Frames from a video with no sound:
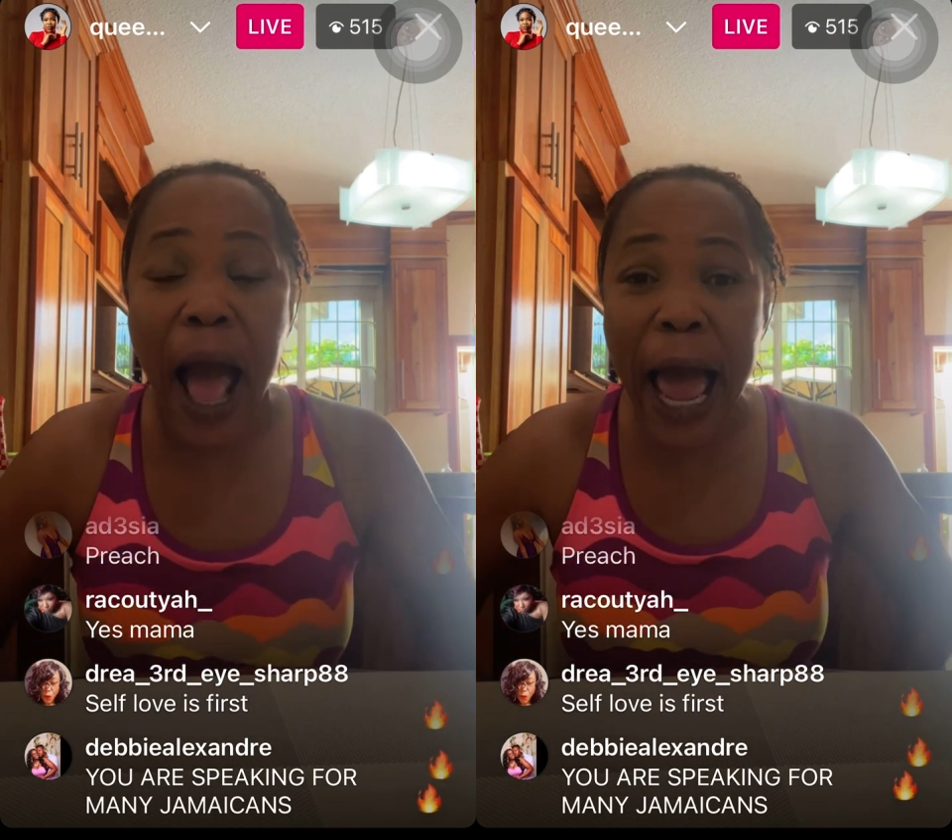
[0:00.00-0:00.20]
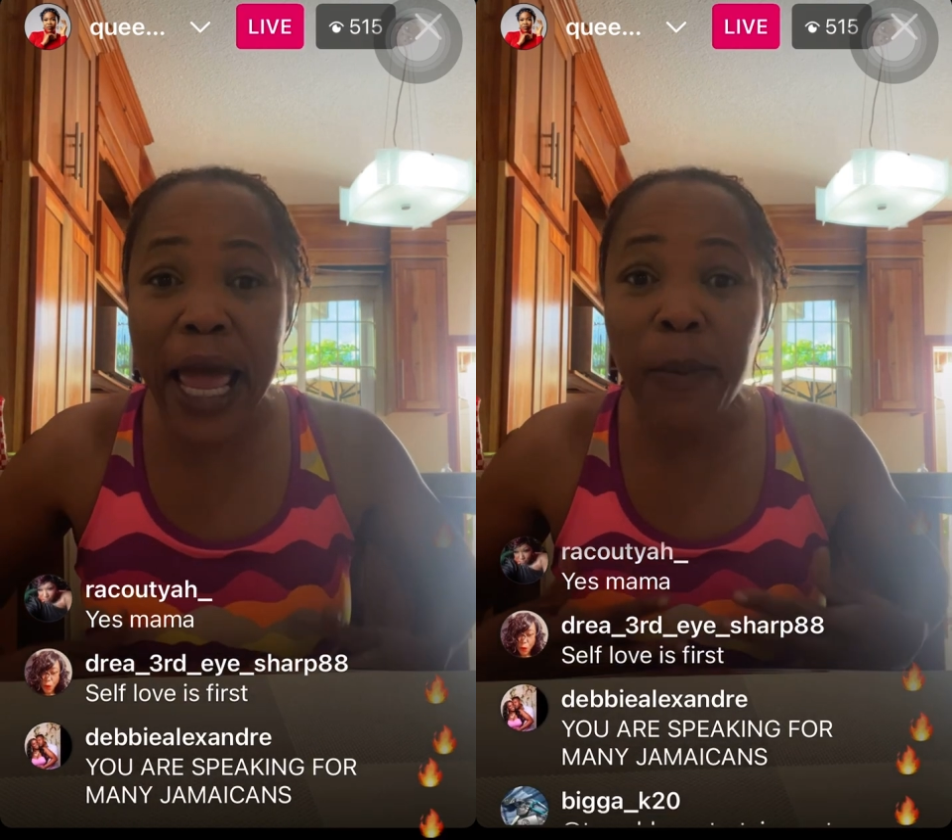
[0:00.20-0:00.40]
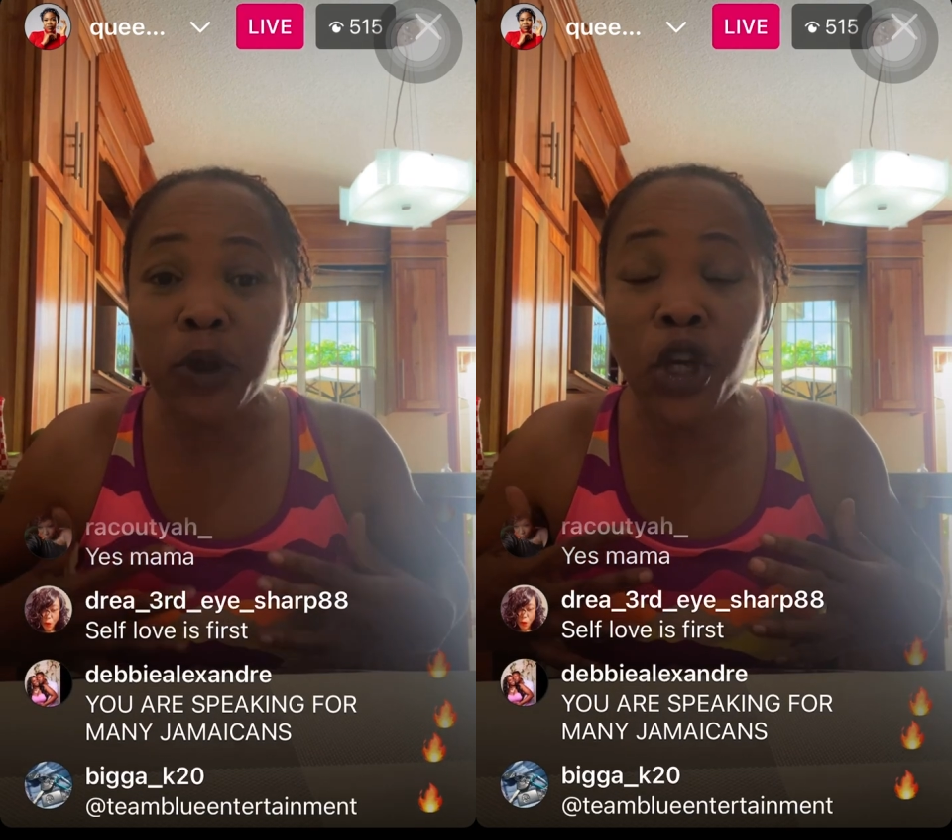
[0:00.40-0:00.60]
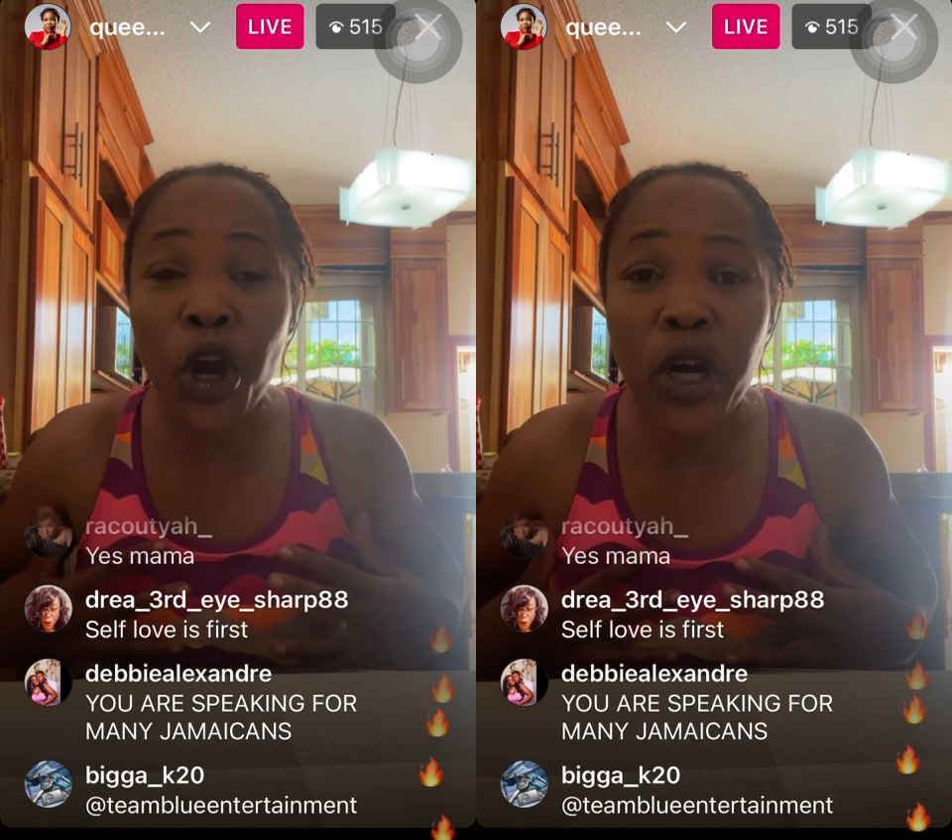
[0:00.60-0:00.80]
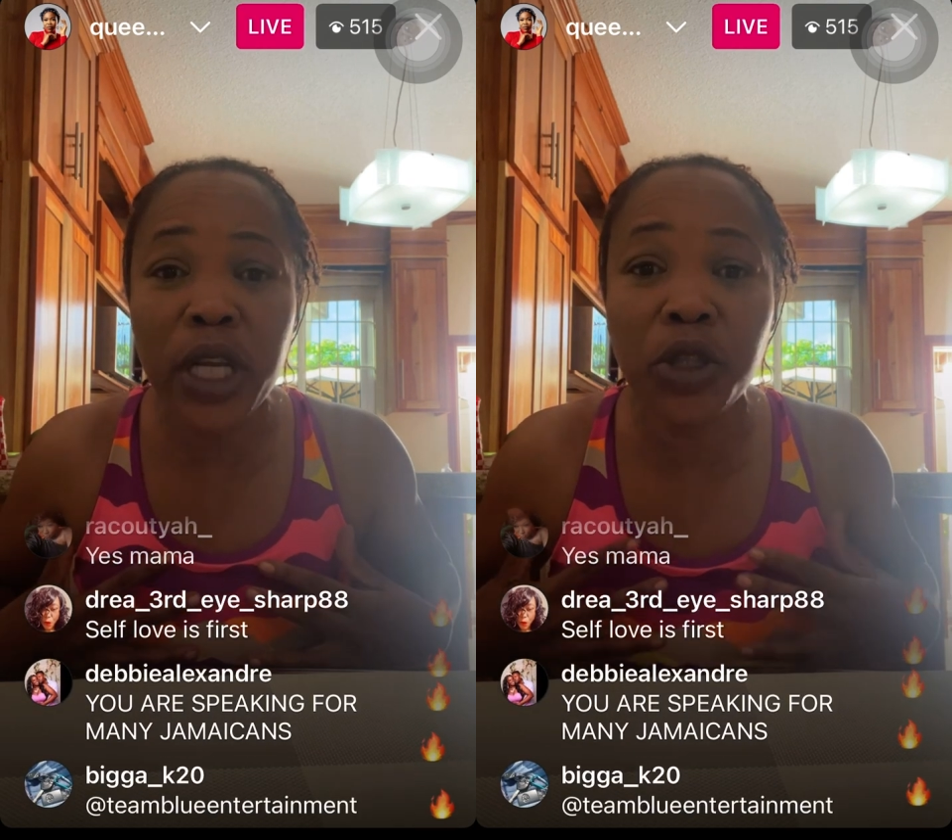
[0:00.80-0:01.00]
I am
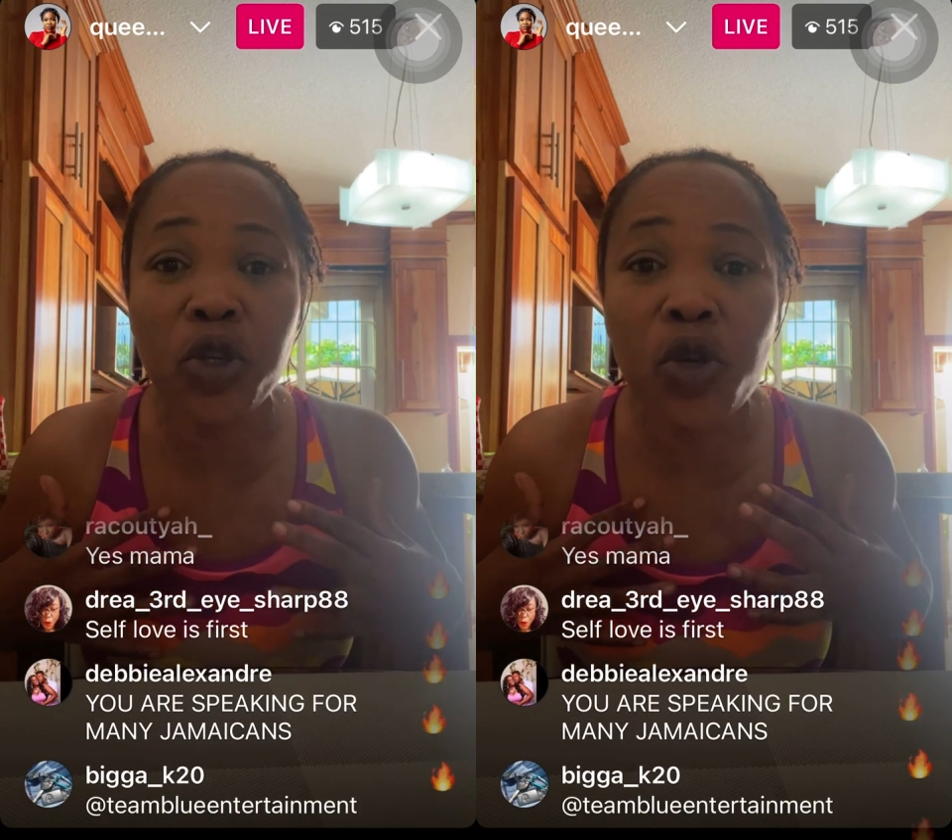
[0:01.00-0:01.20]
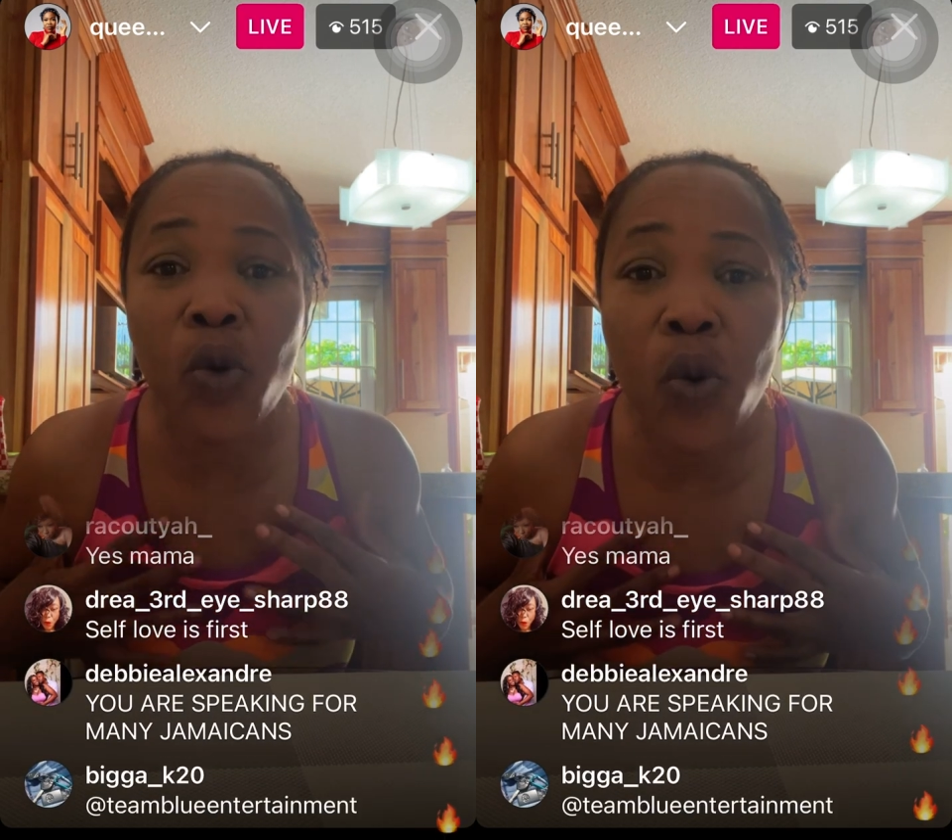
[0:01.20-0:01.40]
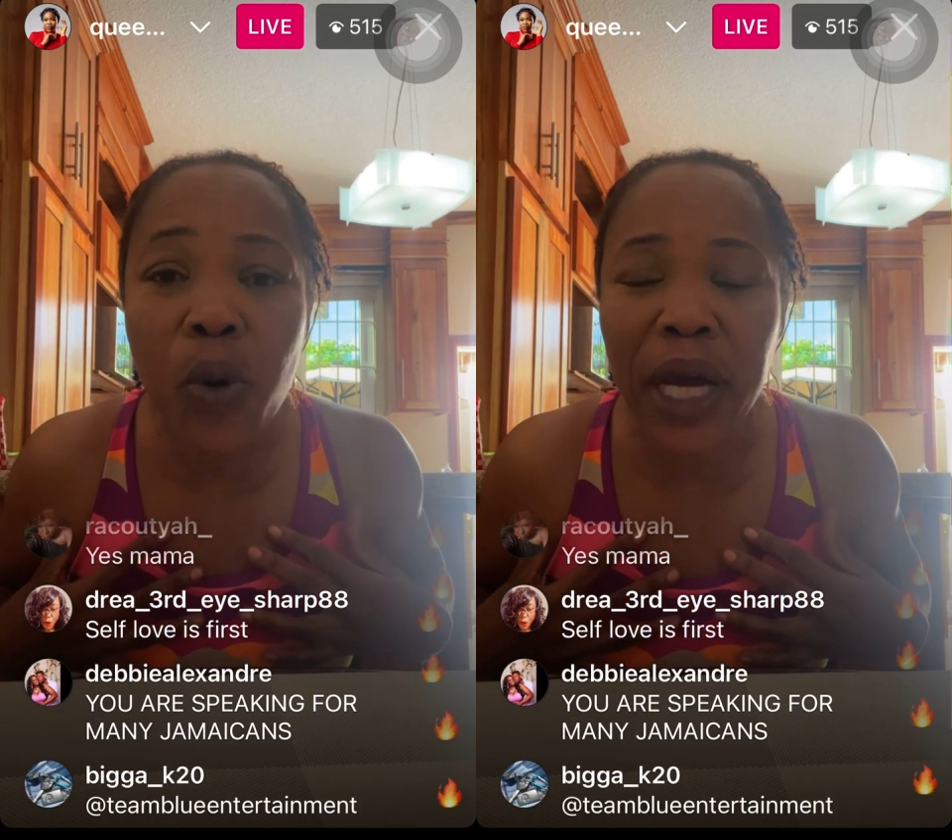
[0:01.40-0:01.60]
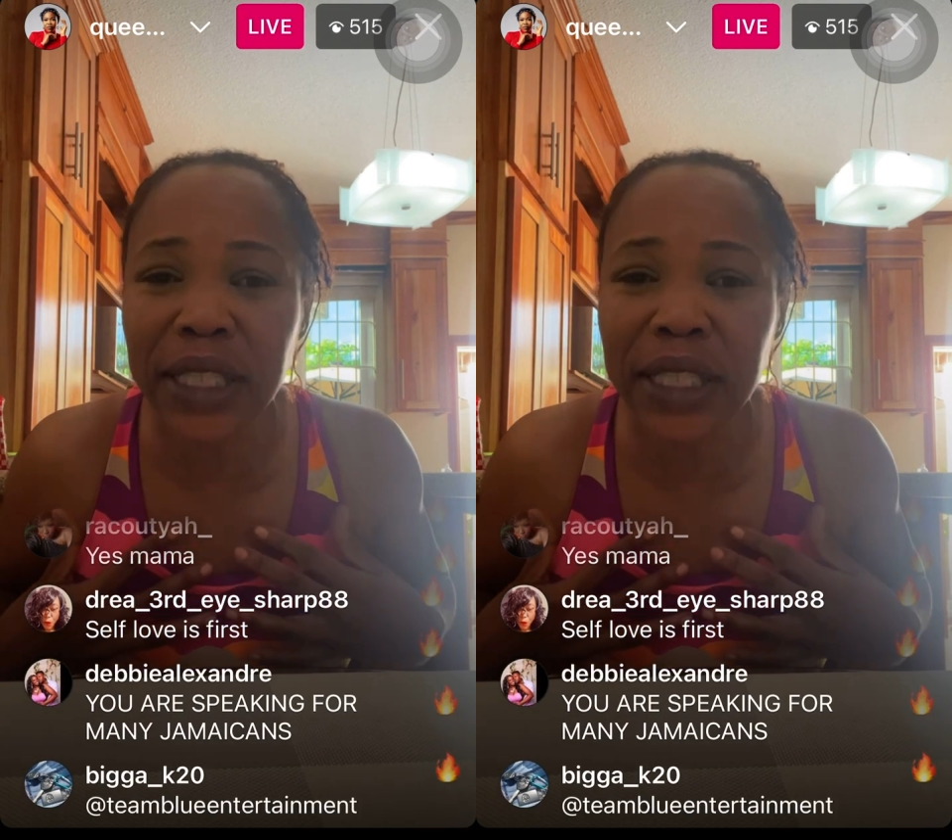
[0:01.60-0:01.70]
turning to you